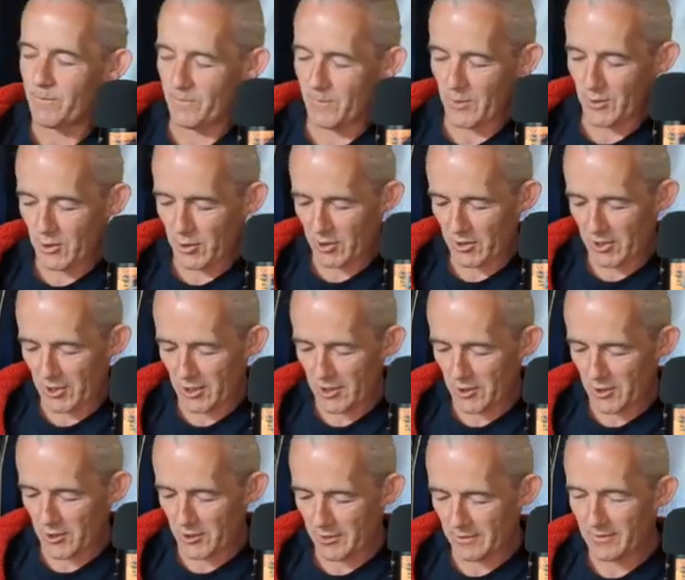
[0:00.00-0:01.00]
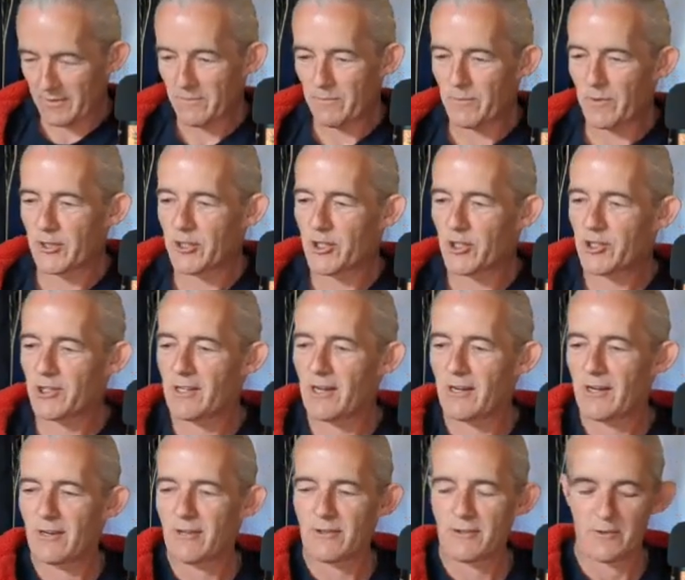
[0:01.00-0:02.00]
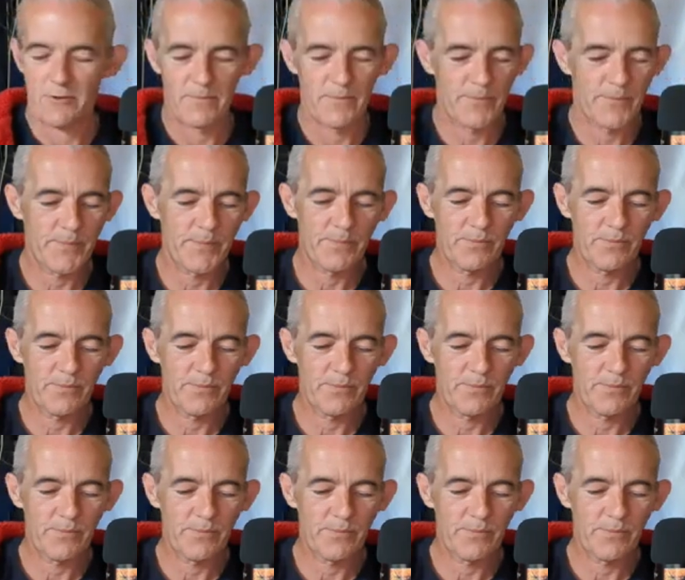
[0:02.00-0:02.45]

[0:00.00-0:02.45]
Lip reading: Much to learn. Much to learn.